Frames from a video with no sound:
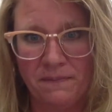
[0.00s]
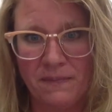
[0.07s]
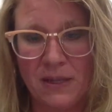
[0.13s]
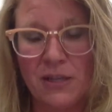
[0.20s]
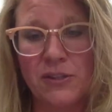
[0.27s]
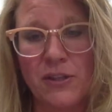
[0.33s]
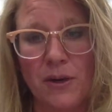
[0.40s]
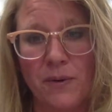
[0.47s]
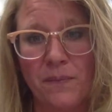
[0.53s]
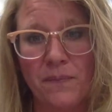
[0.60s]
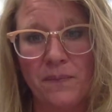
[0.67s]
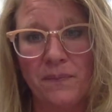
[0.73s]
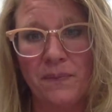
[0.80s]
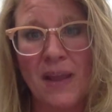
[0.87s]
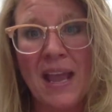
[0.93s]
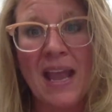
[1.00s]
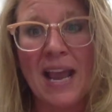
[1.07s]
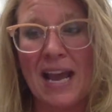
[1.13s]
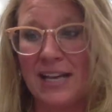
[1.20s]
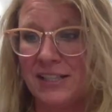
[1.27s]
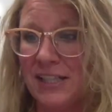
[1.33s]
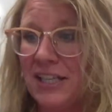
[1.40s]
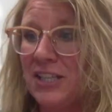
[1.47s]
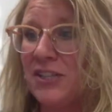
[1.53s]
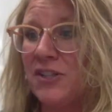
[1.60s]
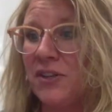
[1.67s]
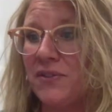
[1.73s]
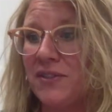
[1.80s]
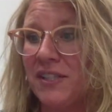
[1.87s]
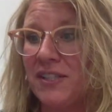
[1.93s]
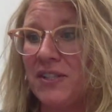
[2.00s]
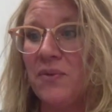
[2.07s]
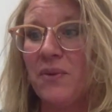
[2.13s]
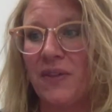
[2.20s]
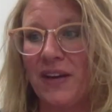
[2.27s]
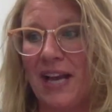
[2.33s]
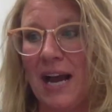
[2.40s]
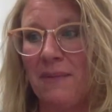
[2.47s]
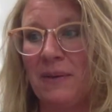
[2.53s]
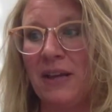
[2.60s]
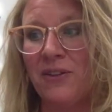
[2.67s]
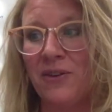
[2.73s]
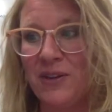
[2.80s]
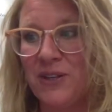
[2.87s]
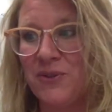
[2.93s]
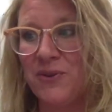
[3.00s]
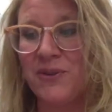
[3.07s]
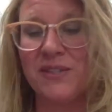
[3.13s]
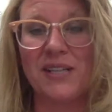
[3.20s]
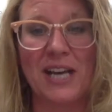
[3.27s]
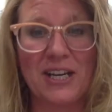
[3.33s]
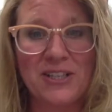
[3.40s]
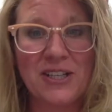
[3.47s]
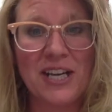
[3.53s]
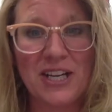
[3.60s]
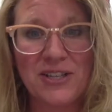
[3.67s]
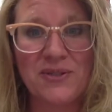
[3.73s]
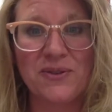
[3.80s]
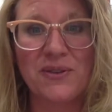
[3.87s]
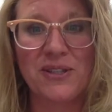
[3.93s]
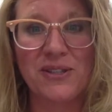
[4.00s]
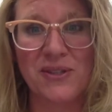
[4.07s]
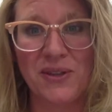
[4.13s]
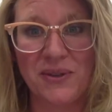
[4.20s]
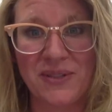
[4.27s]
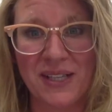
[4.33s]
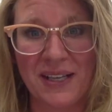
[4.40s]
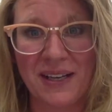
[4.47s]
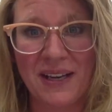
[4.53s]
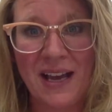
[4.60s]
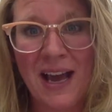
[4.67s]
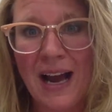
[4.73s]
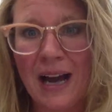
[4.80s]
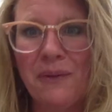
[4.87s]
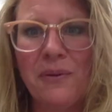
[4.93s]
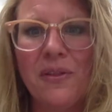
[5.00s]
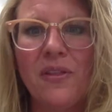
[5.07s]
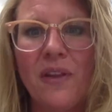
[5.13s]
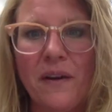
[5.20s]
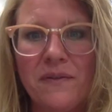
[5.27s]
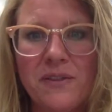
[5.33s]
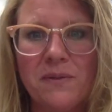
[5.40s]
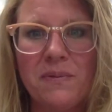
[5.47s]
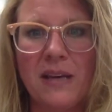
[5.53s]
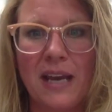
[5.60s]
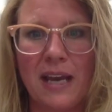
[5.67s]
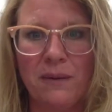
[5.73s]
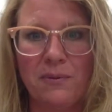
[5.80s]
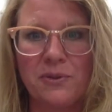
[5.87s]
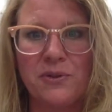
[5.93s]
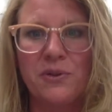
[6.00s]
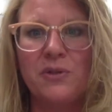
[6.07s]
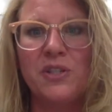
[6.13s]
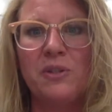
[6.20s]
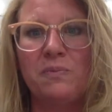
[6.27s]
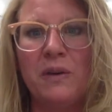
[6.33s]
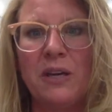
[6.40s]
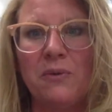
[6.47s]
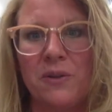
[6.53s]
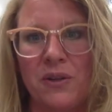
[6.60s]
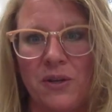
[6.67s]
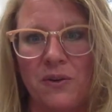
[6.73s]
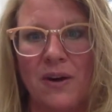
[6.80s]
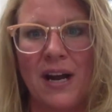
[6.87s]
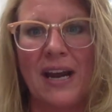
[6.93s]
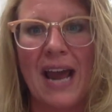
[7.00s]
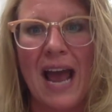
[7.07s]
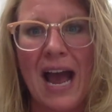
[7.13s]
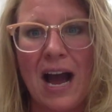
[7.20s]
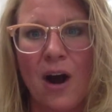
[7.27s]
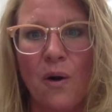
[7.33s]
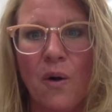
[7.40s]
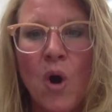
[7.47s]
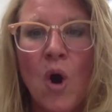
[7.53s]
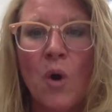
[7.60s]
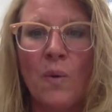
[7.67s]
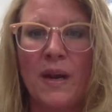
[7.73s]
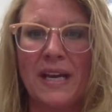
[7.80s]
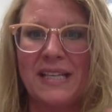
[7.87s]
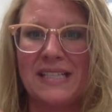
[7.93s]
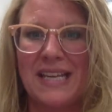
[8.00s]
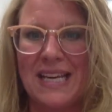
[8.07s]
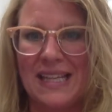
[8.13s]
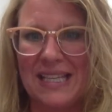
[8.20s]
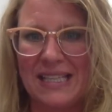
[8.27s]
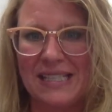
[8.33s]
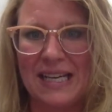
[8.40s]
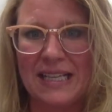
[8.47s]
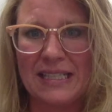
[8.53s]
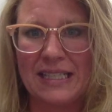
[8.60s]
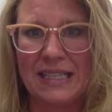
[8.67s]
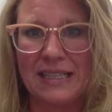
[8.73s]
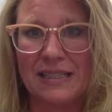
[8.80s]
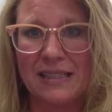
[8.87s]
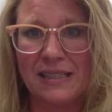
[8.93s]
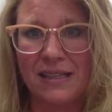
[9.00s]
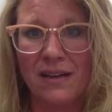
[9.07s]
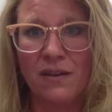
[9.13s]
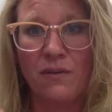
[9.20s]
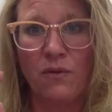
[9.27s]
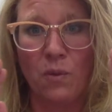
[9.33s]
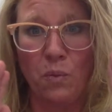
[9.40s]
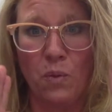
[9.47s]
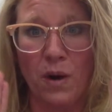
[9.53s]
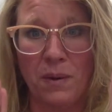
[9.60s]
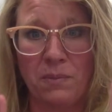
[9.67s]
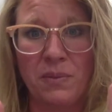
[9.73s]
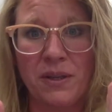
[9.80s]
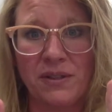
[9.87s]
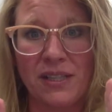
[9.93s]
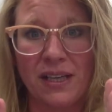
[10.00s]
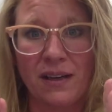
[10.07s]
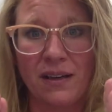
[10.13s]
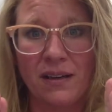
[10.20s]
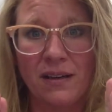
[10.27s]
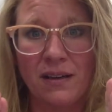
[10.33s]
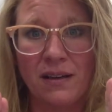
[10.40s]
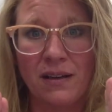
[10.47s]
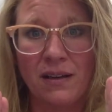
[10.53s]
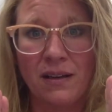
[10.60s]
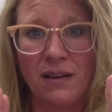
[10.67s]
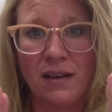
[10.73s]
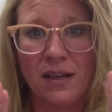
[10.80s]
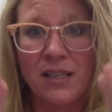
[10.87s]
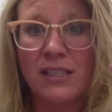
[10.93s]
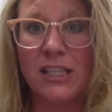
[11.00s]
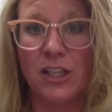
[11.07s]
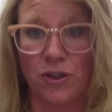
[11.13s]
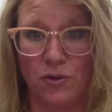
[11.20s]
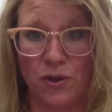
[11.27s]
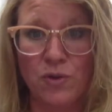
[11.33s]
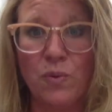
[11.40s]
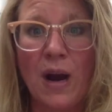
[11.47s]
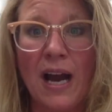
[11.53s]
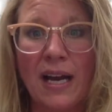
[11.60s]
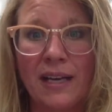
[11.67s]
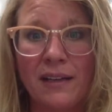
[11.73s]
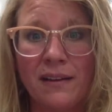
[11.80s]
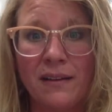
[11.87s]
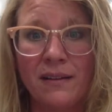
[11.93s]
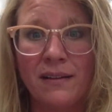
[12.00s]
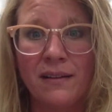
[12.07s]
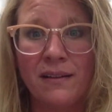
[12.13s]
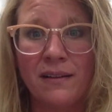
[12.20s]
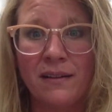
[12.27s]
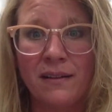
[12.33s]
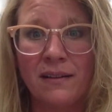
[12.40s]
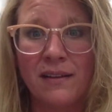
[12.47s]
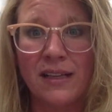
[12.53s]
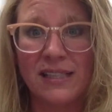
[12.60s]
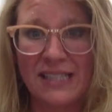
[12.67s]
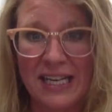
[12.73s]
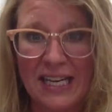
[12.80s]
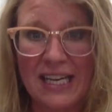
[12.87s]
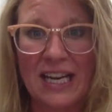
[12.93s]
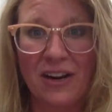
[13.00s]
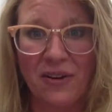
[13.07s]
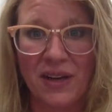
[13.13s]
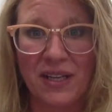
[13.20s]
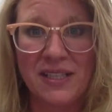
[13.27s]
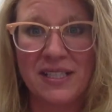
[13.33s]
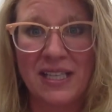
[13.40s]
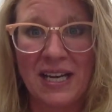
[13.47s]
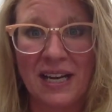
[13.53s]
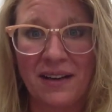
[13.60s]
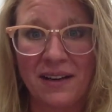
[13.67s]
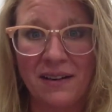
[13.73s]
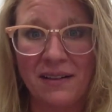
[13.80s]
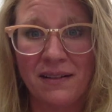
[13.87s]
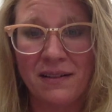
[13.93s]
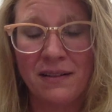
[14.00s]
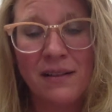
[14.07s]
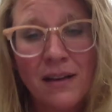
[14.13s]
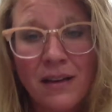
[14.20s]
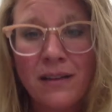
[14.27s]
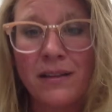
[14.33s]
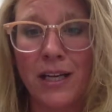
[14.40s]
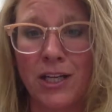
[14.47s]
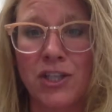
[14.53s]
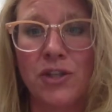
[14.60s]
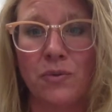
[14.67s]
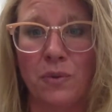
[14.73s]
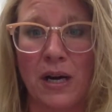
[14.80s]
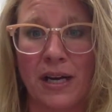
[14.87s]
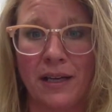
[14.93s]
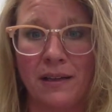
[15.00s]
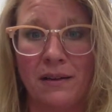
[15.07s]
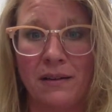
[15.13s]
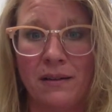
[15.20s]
So, as a consultant with Agape Learning Tools and Educational Consulting, I would love to be able to speak with you on how we can take these ideas from one building, district-wide, and take Gary, Indiana, nationwide,